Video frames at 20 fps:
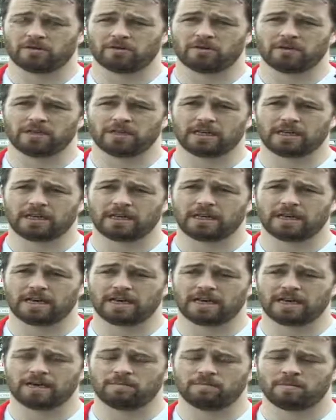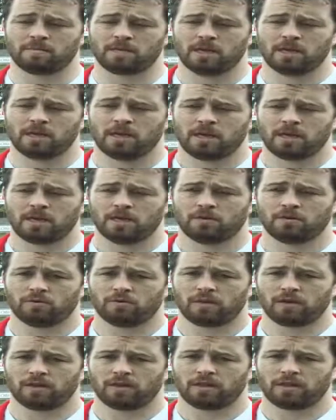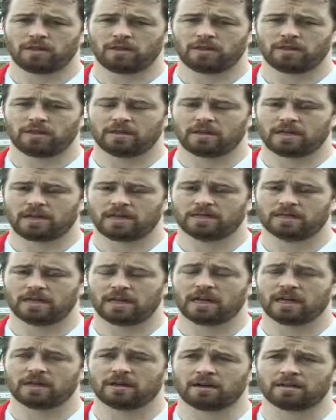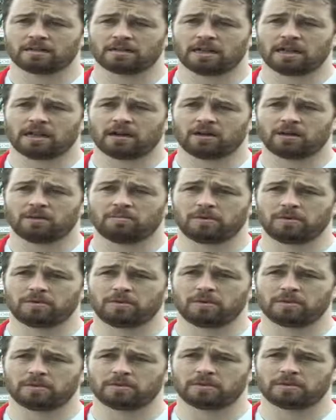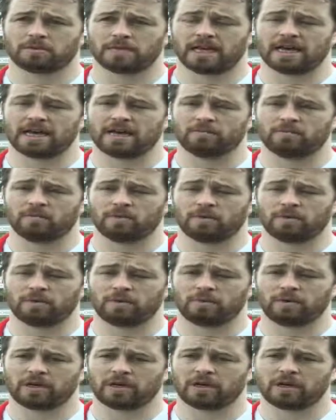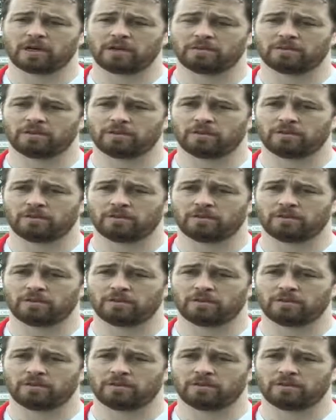You know, I think you know, it's a long couple of months with Ireland.